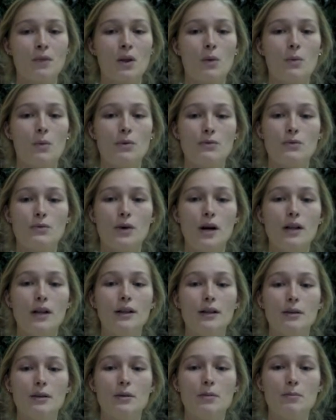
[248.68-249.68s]
When
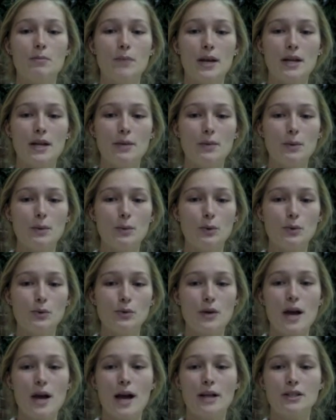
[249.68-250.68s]
falling, many people's
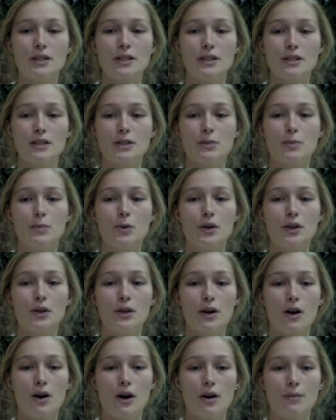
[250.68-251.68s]
reaction is to put
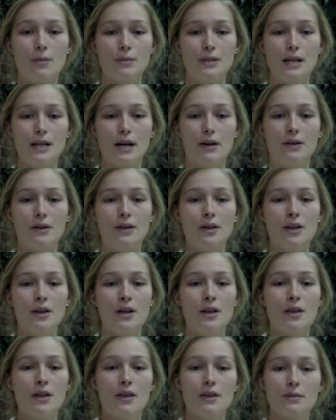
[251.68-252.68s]
their arms out.
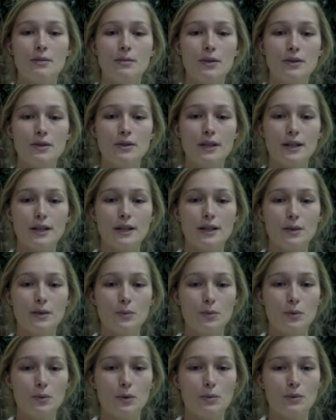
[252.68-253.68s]
This most likely
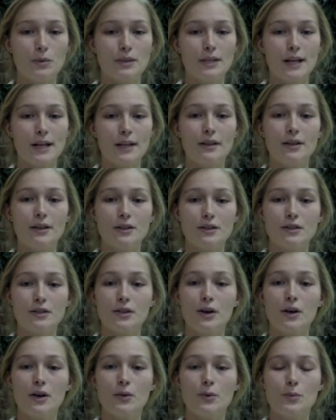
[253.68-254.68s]
will protect their
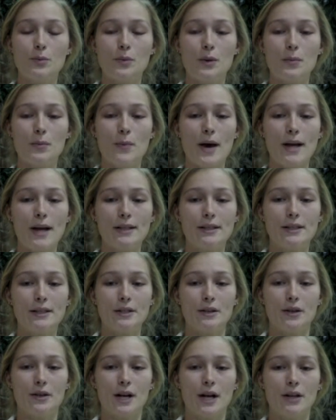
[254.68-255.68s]
skull from impacting
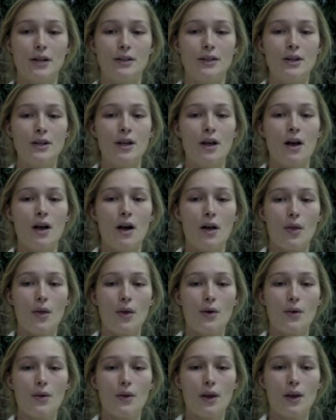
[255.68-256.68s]
the ground,
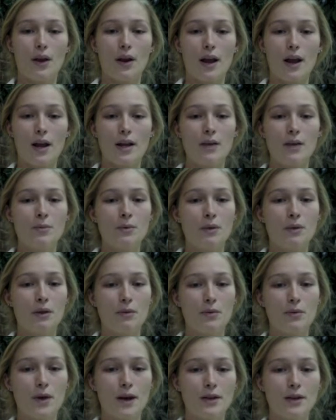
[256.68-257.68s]
although they could end up with a
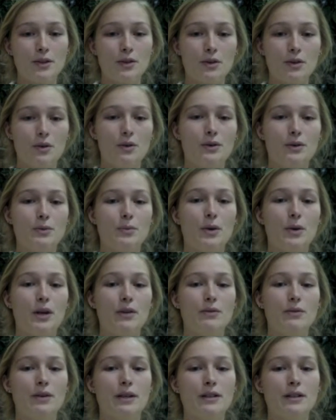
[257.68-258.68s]
fractured or
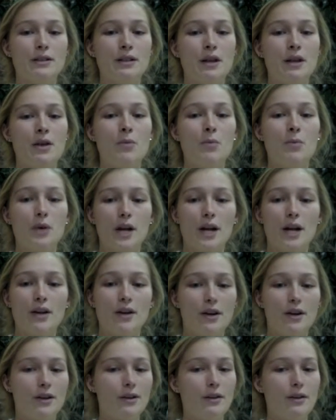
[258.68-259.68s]
sprained wrist, but I'd
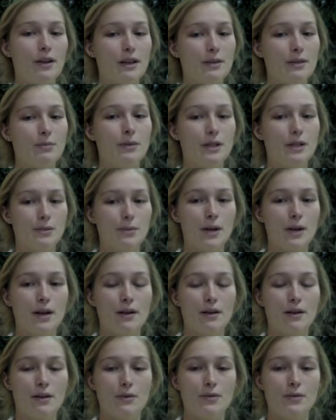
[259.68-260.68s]
argue that's much
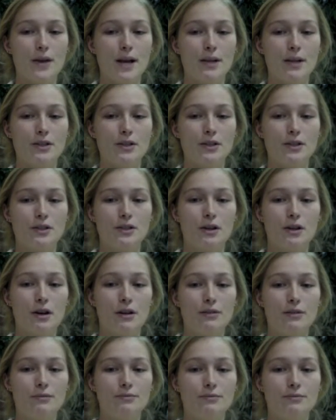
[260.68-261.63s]
better than a fractured skull.